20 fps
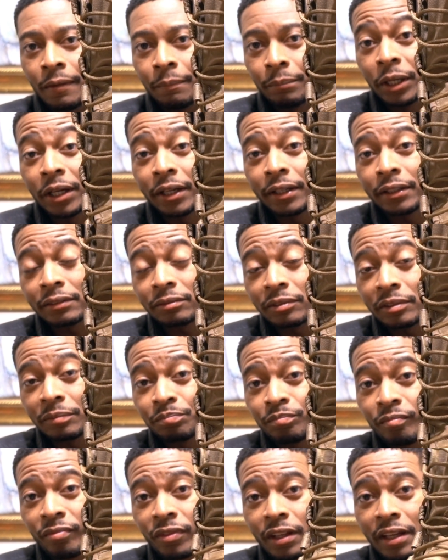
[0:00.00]
But
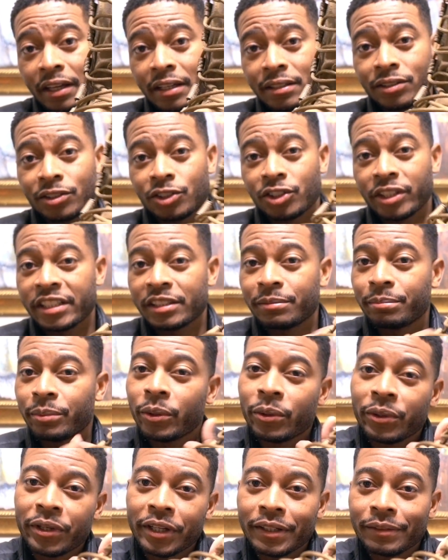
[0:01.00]
is it just
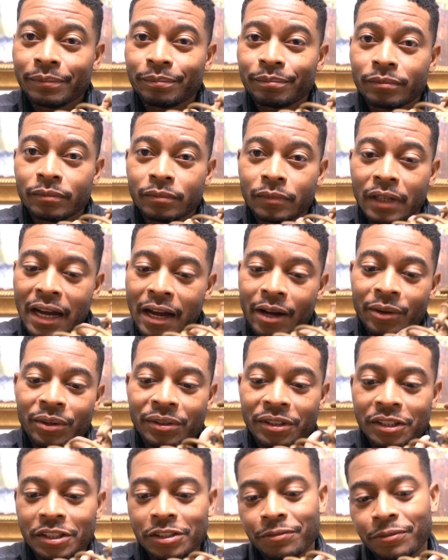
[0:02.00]
beauty? How
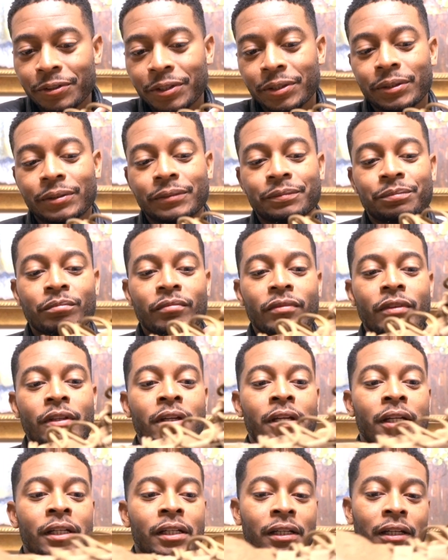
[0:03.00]
do these feel?
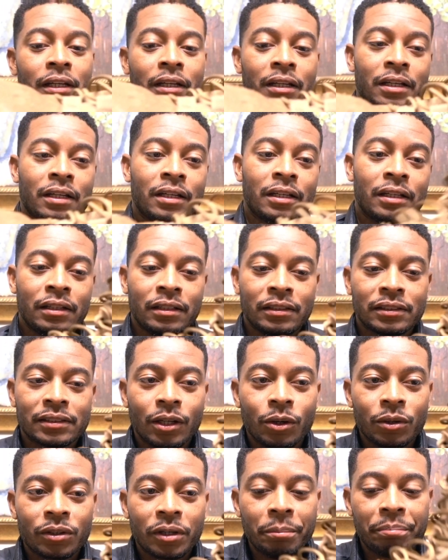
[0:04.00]

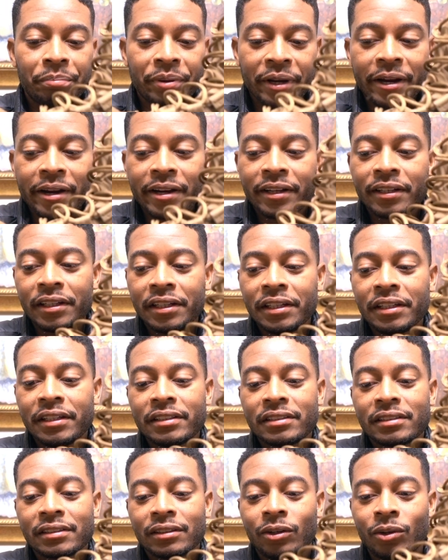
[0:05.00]
So comparing
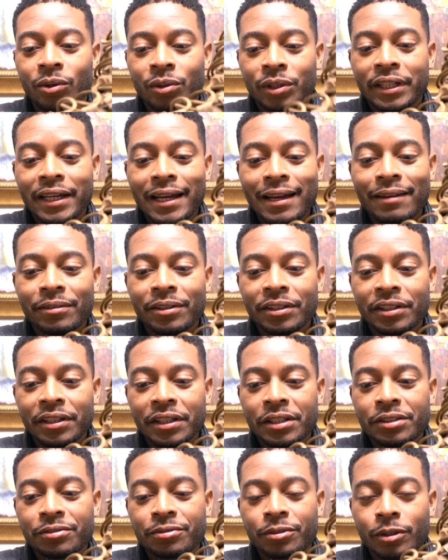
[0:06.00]
these, only having
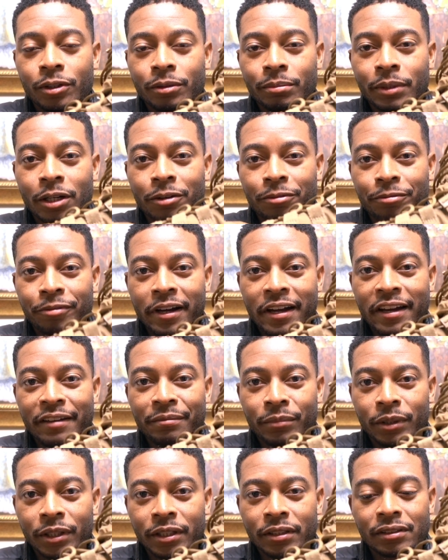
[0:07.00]
these for about
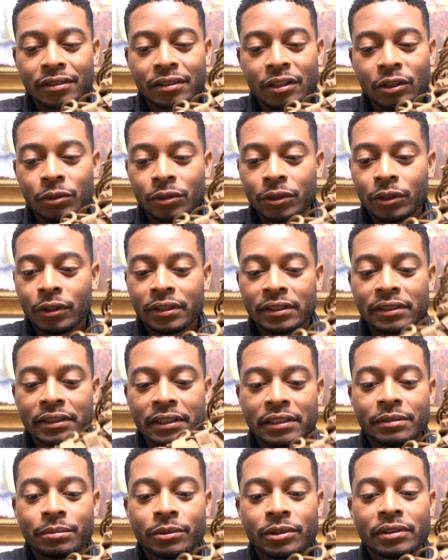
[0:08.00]
5 months, going on
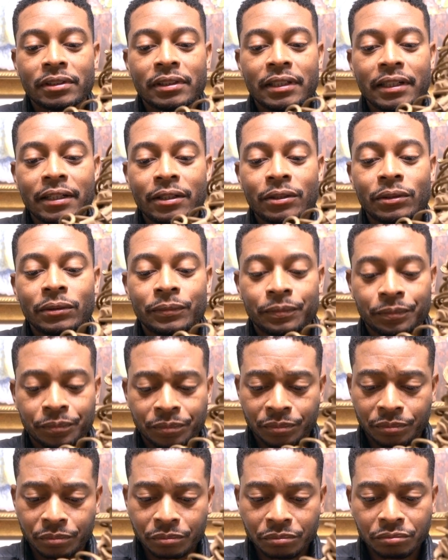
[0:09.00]
6 months now,
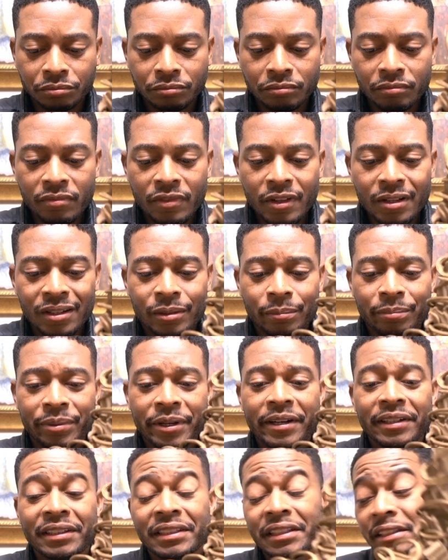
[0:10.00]

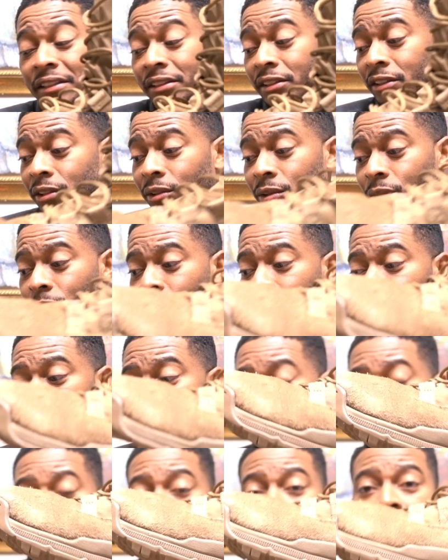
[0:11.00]
comparing these to
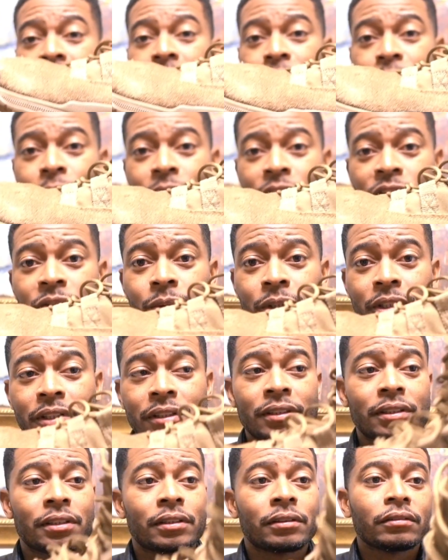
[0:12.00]
the first
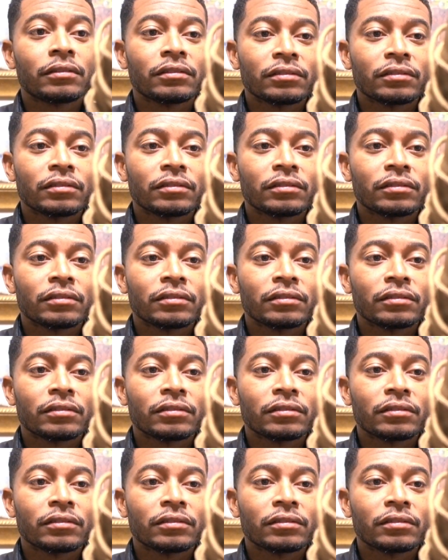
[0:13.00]
ones,